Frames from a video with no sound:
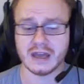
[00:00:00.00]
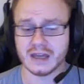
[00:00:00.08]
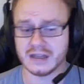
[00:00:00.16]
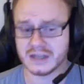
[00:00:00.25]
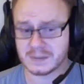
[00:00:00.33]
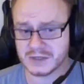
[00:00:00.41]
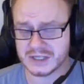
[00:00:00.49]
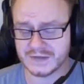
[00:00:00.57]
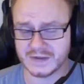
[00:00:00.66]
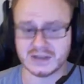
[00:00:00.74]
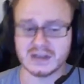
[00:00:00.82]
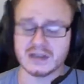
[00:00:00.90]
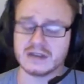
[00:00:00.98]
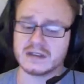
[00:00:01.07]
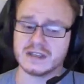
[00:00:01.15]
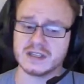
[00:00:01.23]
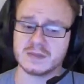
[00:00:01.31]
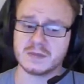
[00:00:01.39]
and the specific
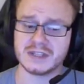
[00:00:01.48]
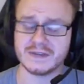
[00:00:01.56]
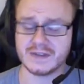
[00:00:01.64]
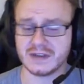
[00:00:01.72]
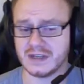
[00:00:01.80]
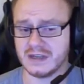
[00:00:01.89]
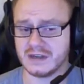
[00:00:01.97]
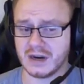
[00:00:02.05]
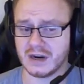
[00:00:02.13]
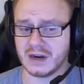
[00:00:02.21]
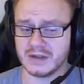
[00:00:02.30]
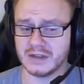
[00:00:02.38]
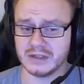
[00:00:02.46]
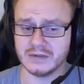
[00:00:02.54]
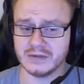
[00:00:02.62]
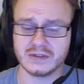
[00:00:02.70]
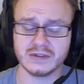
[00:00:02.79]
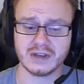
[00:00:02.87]
heat. The specific heat commonly
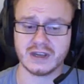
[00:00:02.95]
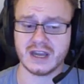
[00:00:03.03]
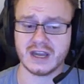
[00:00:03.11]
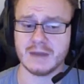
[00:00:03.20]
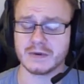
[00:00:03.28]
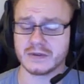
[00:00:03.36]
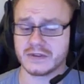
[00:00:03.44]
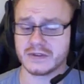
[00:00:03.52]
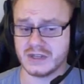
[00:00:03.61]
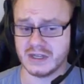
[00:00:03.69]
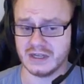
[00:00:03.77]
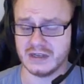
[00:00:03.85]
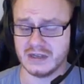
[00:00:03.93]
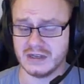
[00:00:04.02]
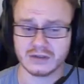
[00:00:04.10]
uses a capital C,